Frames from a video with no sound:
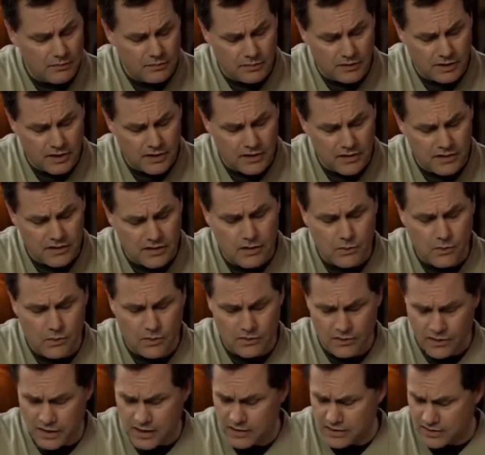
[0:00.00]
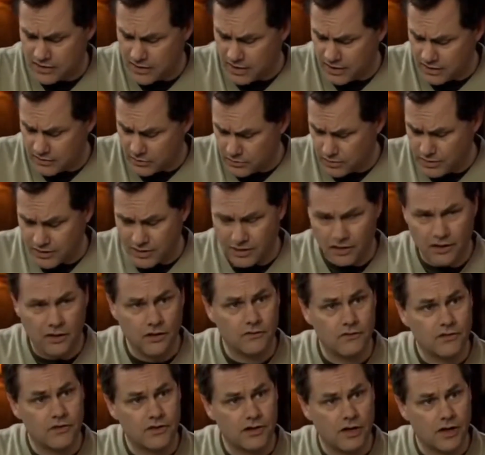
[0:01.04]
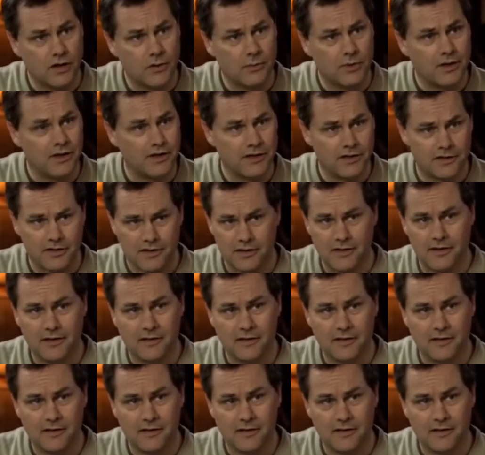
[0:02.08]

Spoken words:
please, with a side order of snow peas.